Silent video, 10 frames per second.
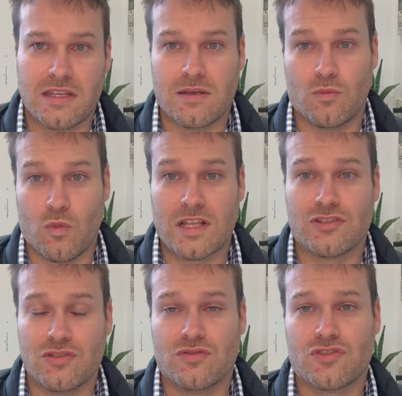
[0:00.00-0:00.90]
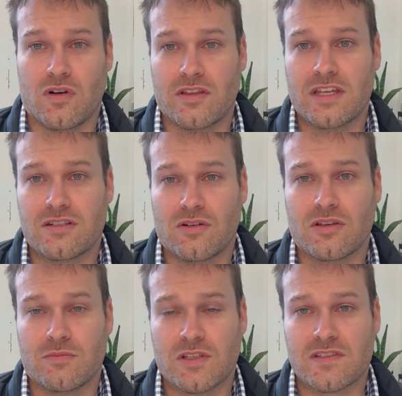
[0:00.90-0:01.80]
and then once you sign that
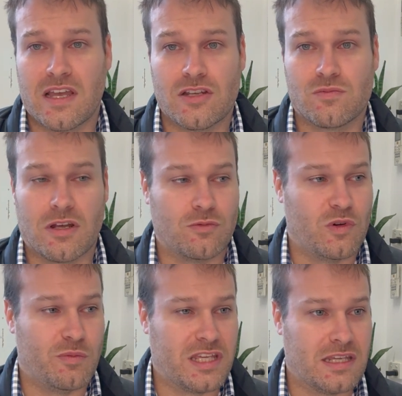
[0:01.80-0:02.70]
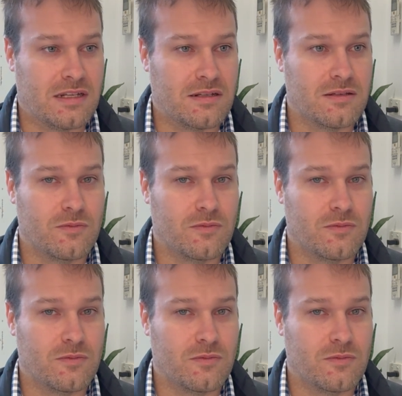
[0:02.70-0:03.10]
document, stage one will begin,